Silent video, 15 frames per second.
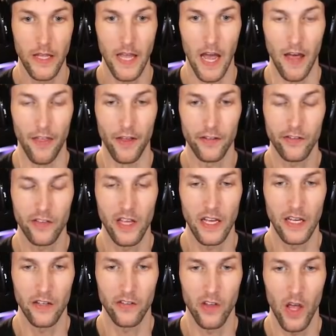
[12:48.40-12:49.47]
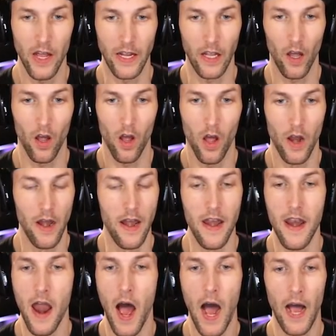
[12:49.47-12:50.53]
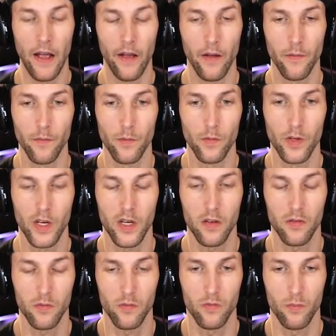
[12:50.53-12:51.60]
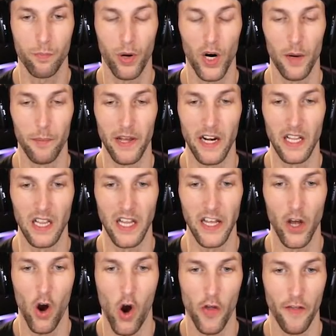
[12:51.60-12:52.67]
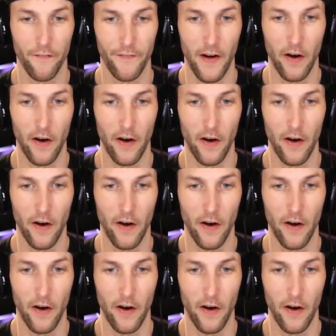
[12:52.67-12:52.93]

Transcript: Yeah, this thing is like not permanently on the